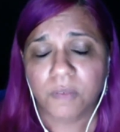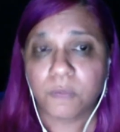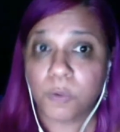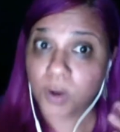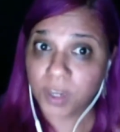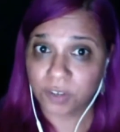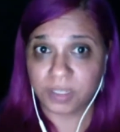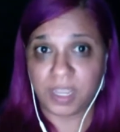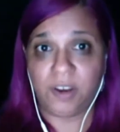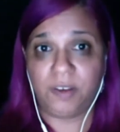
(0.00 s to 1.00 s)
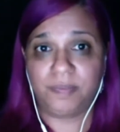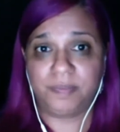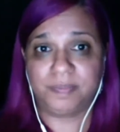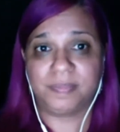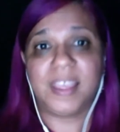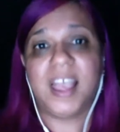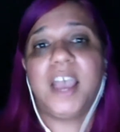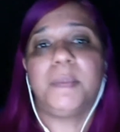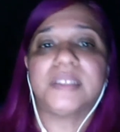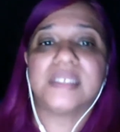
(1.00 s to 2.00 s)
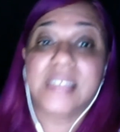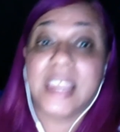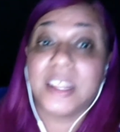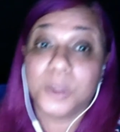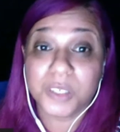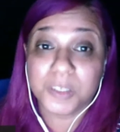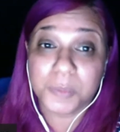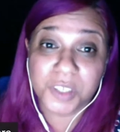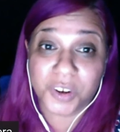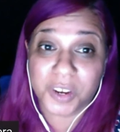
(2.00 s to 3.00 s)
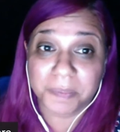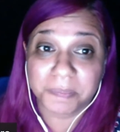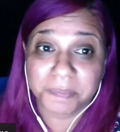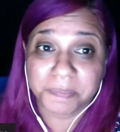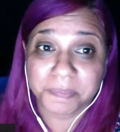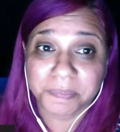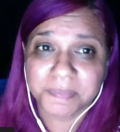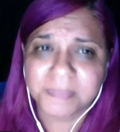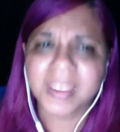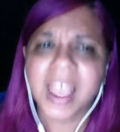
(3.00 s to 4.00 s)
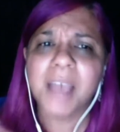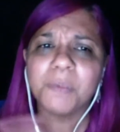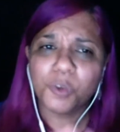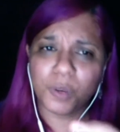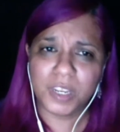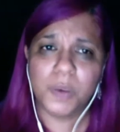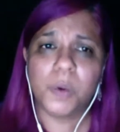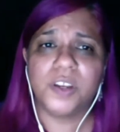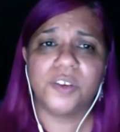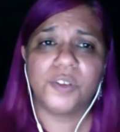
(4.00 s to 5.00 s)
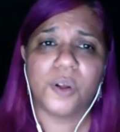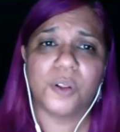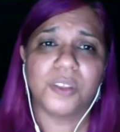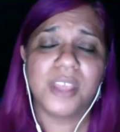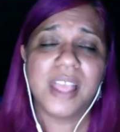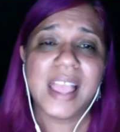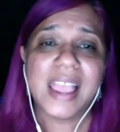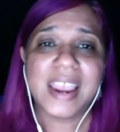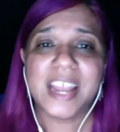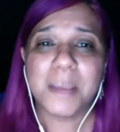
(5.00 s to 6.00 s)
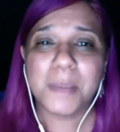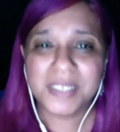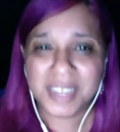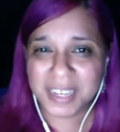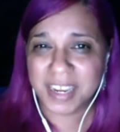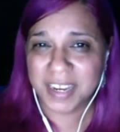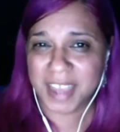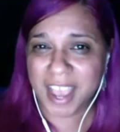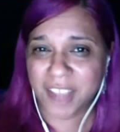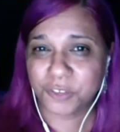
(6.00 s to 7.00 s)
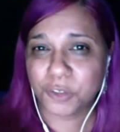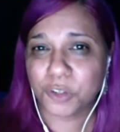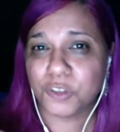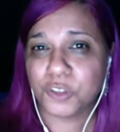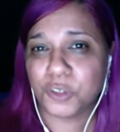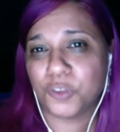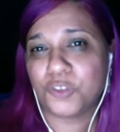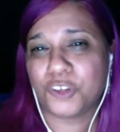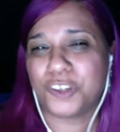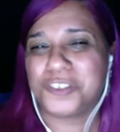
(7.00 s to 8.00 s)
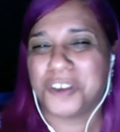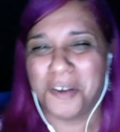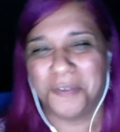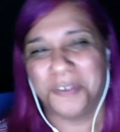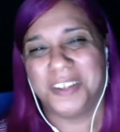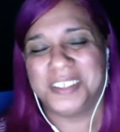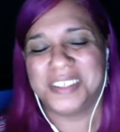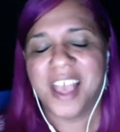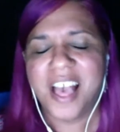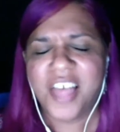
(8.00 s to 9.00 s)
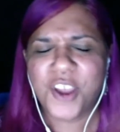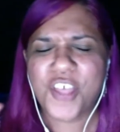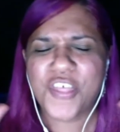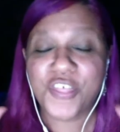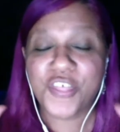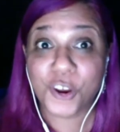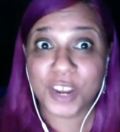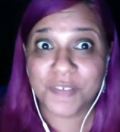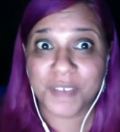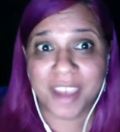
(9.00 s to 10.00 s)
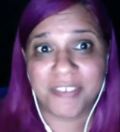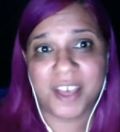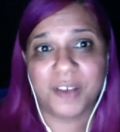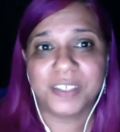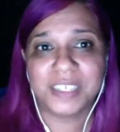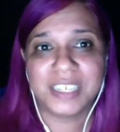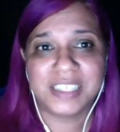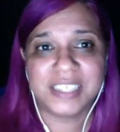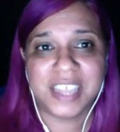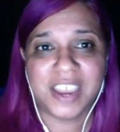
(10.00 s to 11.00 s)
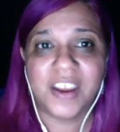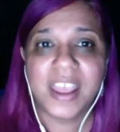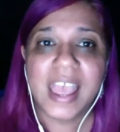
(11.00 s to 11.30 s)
Four years later, I'm in St. Louis, Missouri. I'm 21 years old, and I'm attending a national youth church conference. There are 35,000 kids there.